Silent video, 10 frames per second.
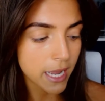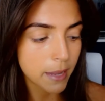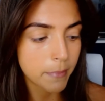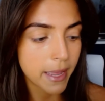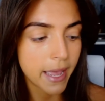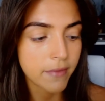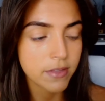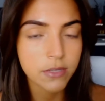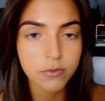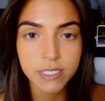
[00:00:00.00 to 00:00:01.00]
I have
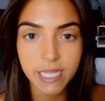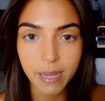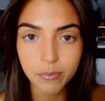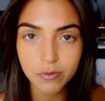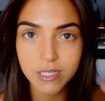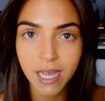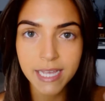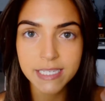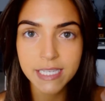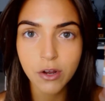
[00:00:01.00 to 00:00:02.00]
a little sample
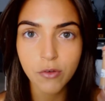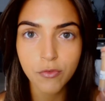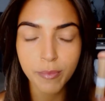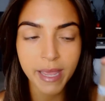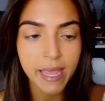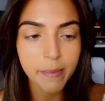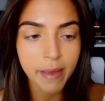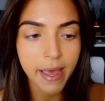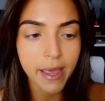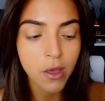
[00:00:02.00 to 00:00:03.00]
size that I got from
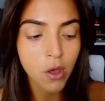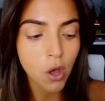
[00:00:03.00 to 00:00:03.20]
eBay,